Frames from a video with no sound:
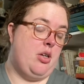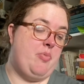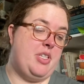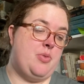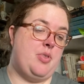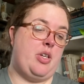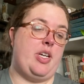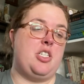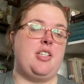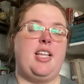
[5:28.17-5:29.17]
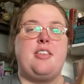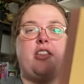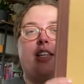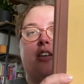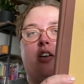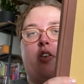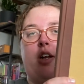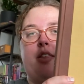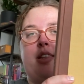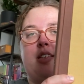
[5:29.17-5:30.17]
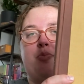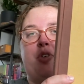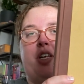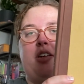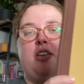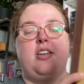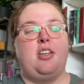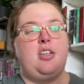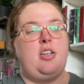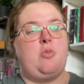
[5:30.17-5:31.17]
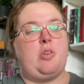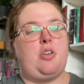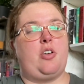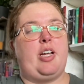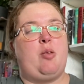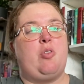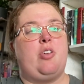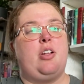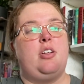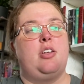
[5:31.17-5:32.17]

This one though, I just like the cover. I think that's pretty with her name on it.